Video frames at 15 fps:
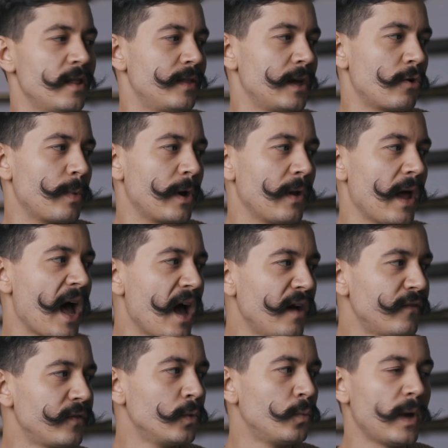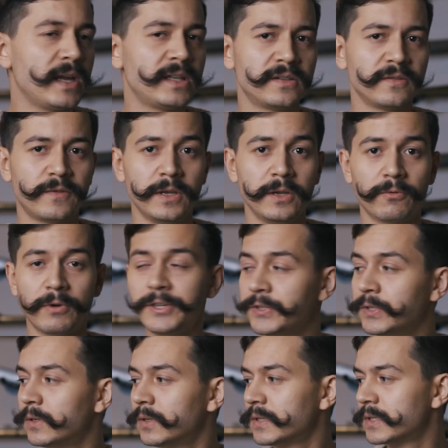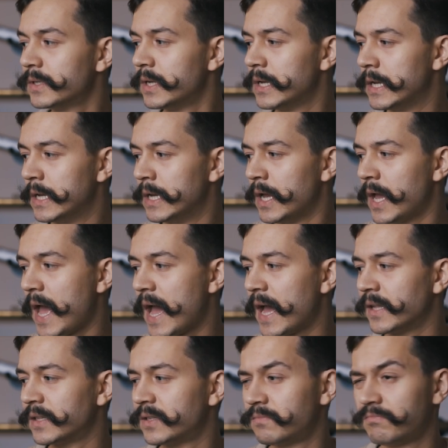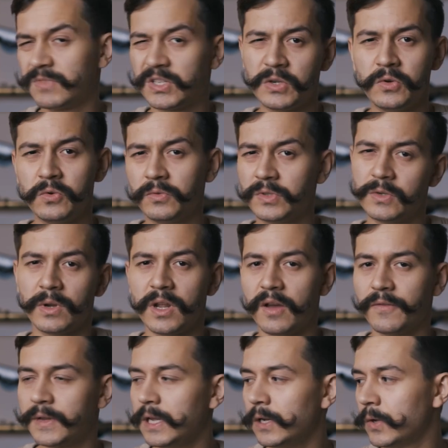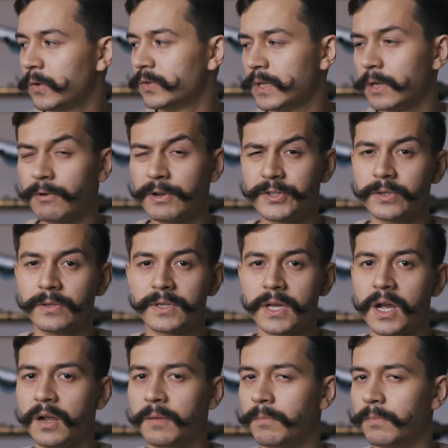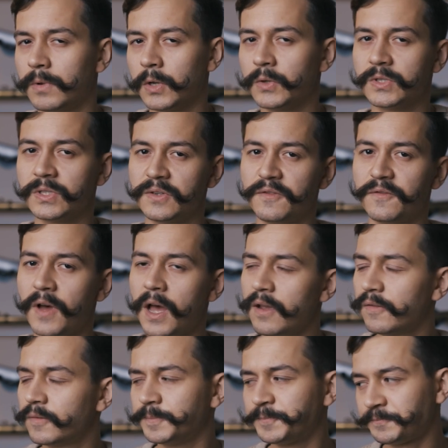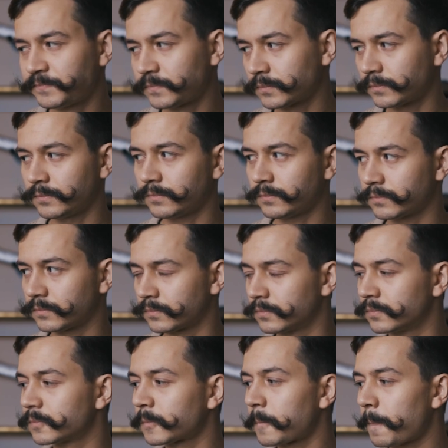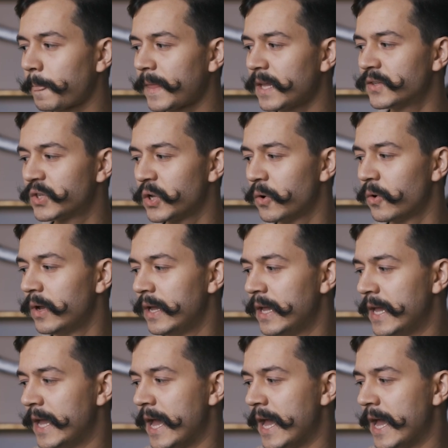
They're about half the weight of the originals at 2.5 kilos. The originals are closer to 5. So